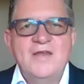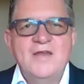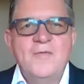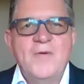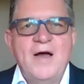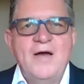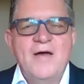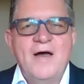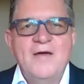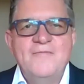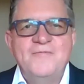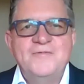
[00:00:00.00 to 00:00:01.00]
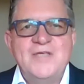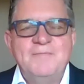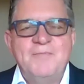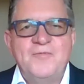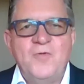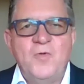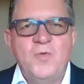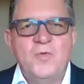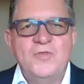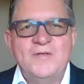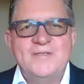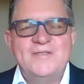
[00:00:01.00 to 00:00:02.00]
You know, I've said
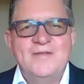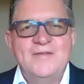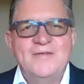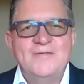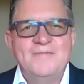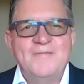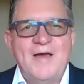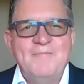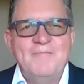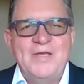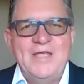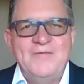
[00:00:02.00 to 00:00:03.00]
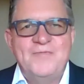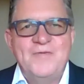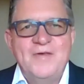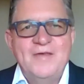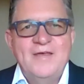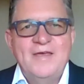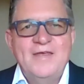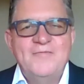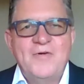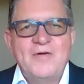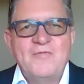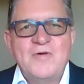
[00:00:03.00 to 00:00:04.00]
before that I believe in a
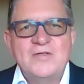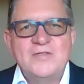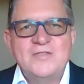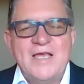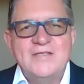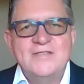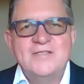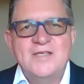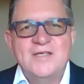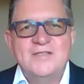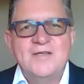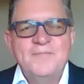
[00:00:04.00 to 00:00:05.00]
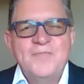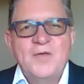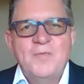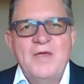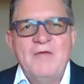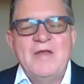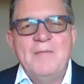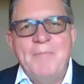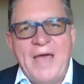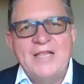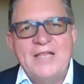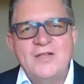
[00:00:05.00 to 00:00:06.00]
very real sense that we're in a
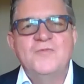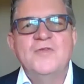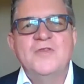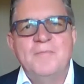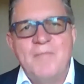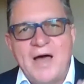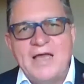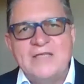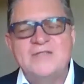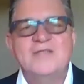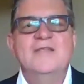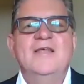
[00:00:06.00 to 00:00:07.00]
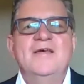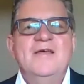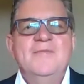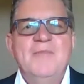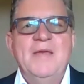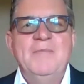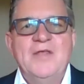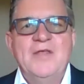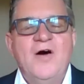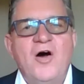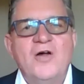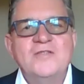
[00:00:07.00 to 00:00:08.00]
battle for the minds and maybe the
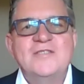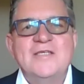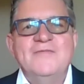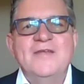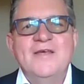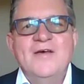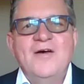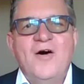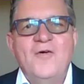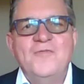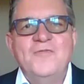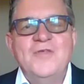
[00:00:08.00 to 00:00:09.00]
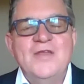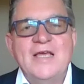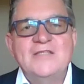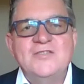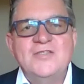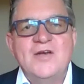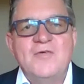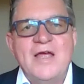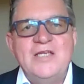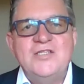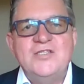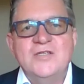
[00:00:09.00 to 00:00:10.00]
hearts even of the next
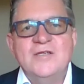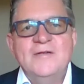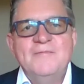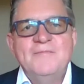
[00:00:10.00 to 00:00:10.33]
generation.